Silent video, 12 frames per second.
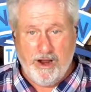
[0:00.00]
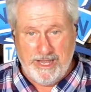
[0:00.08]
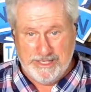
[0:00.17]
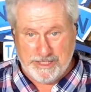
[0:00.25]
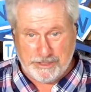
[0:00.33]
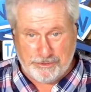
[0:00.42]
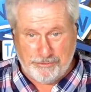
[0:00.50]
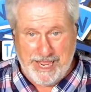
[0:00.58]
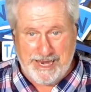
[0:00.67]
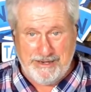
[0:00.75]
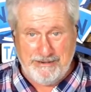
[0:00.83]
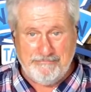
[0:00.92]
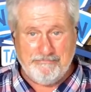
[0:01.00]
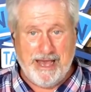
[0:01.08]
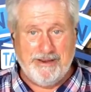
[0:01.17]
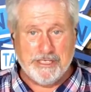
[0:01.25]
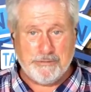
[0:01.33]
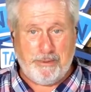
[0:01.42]
Is it threatened
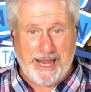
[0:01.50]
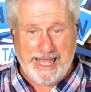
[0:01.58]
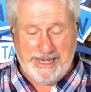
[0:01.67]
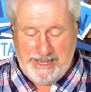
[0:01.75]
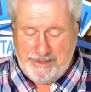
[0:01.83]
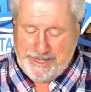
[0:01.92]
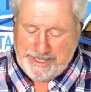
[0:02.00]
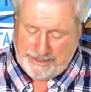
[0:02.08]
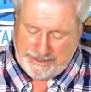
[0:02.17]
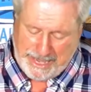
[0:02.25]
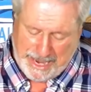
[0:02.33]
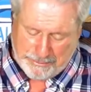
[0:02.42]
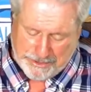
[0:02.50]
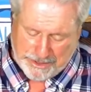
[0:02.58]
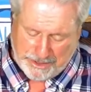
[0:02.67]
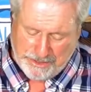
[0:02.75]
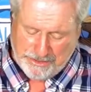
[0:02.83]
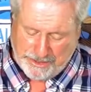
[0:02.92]
by this pandemic?
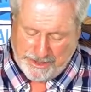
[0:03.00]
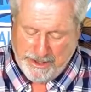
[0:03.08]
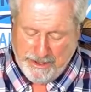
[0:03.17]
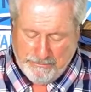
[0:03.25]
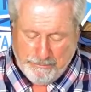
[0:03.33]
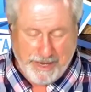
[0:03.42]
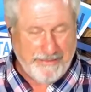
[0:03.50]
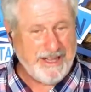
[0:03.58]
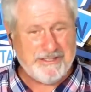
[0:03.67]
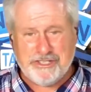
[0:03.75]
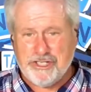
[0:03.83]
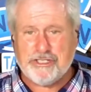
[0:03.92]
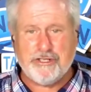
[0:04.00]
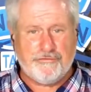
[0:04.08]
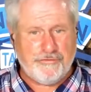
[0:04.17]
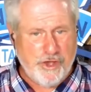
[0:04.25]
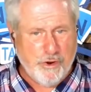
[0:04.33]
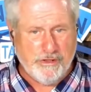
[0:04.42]
Absolutely. But that's just a
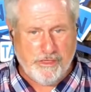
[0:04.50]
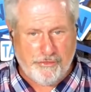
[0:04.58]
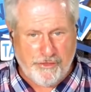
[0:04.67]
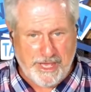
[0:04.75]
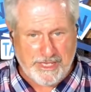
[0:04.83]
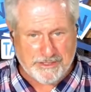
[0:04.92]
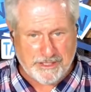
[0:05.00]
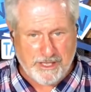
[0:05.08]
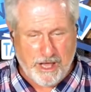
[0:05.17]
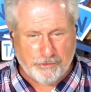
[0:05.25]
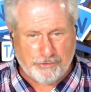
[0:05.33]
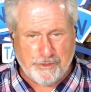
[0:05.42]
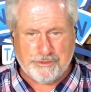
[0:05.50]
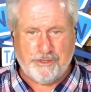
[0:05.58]
few of the things that Donald Trump.